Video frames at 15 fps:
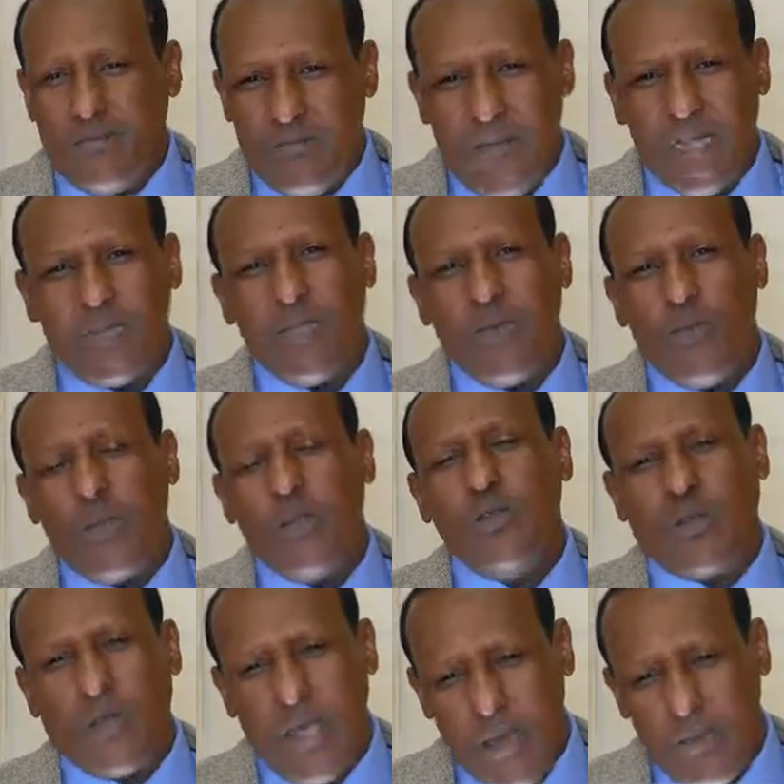But when
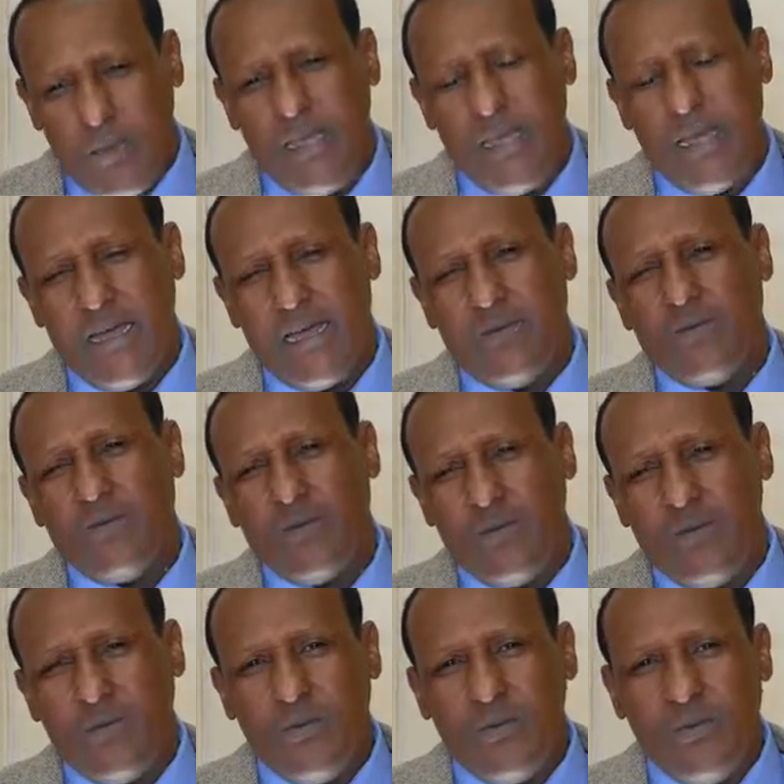you come here,
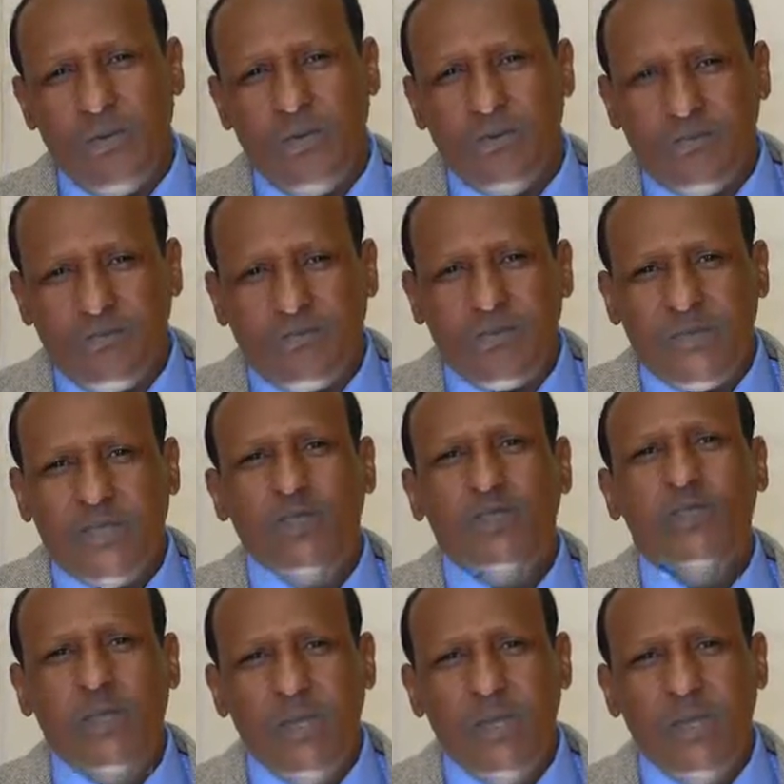you